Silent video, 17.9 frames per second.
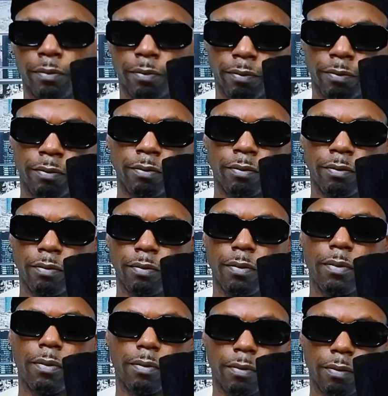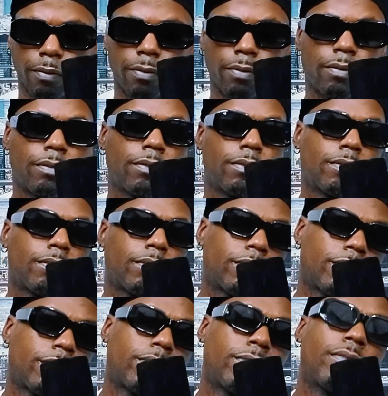
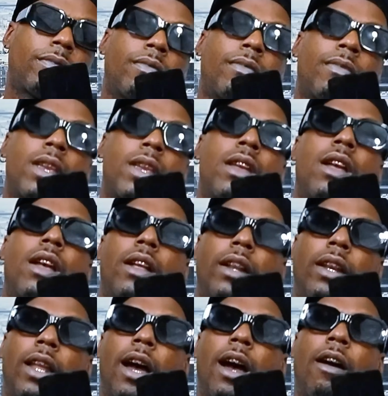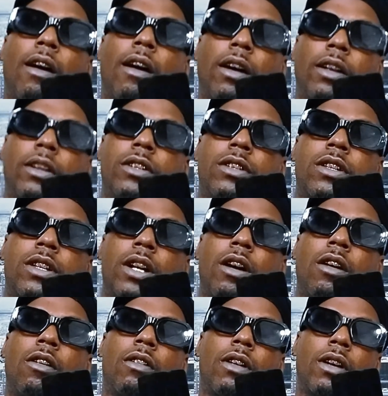Mm. Now I understand.
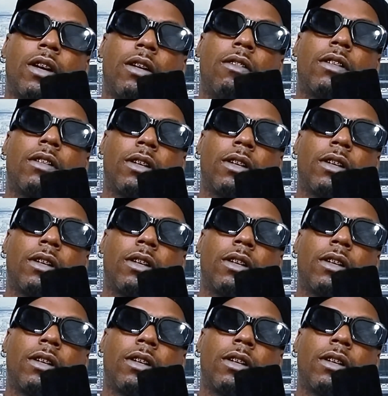Okay, okay.